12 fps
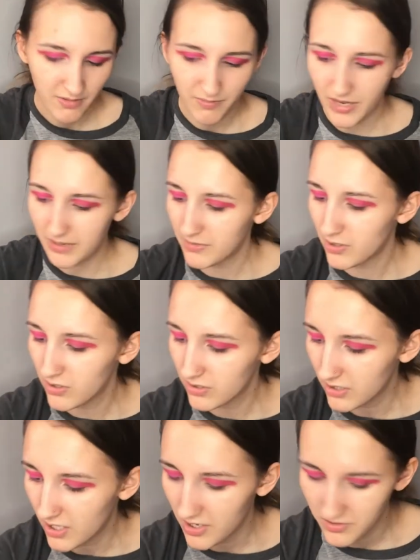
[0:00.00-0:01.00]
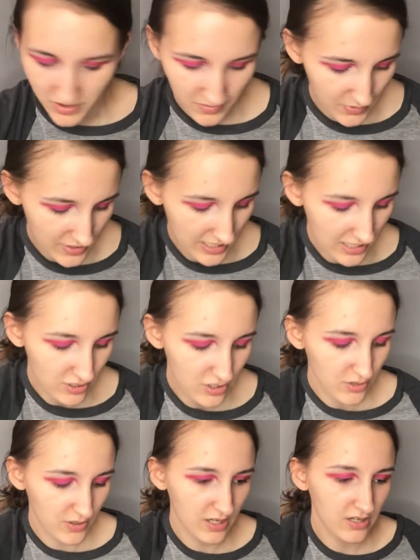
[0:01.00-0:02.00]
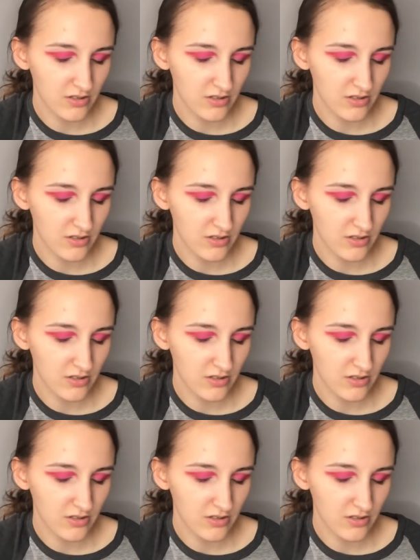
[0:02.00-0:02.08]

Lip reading: but I'm not 100% sure.